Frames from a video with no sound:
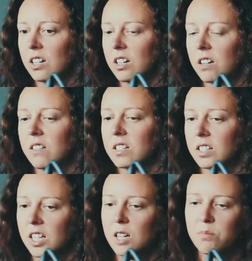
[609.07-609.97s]
You know, is it
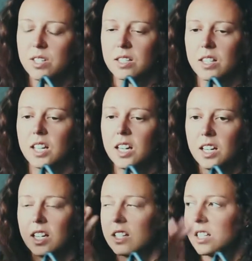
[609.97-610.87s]
the hips? Is it the
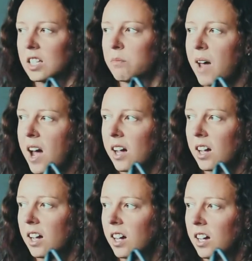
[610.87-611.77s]
kidney? Is it the back?
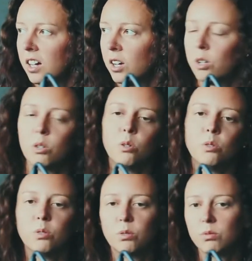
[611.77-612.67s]

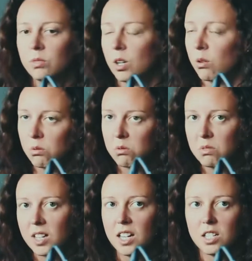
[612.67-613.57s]
Who
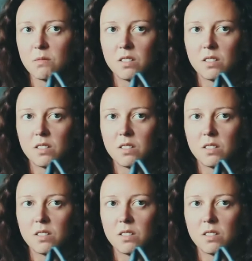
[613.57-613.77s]
knows? I just wanted